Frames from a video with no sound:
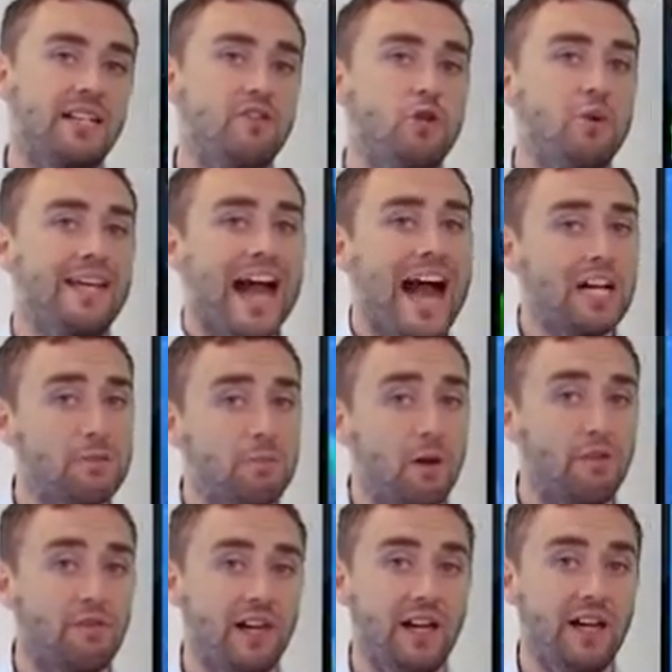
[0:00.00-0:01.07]
giving you a cash
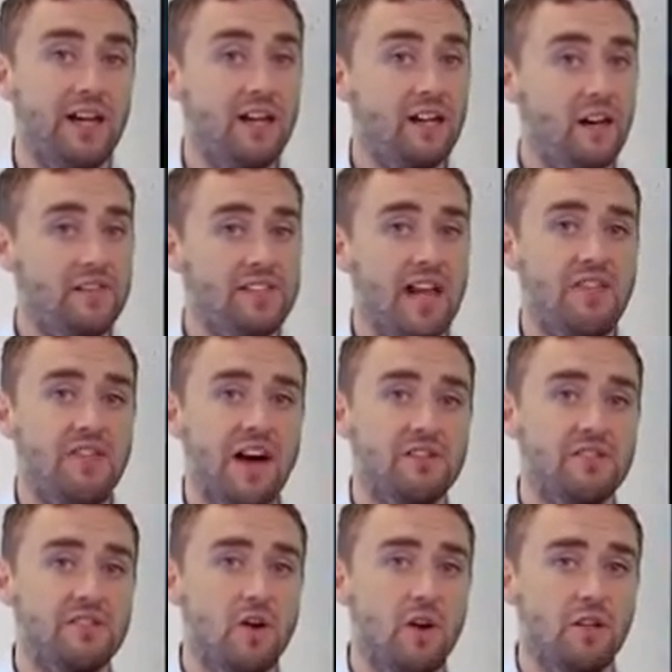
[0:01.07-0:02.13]
profit of
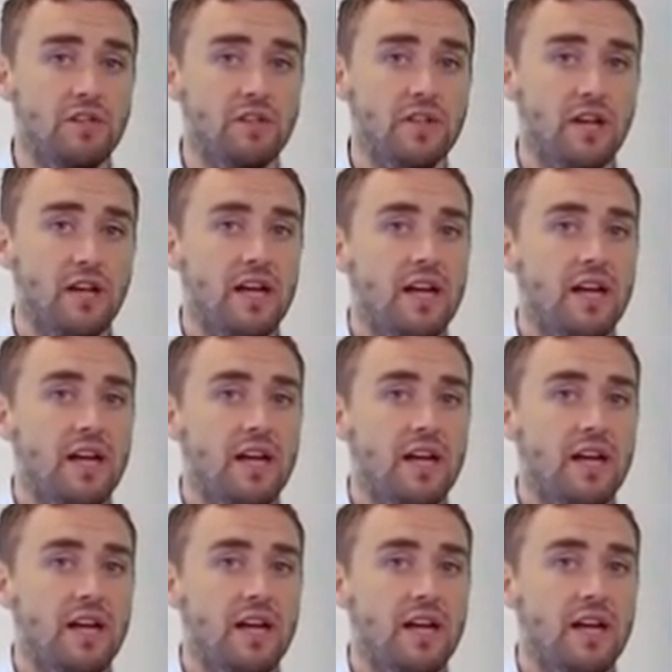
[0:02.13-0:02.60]
$10,000.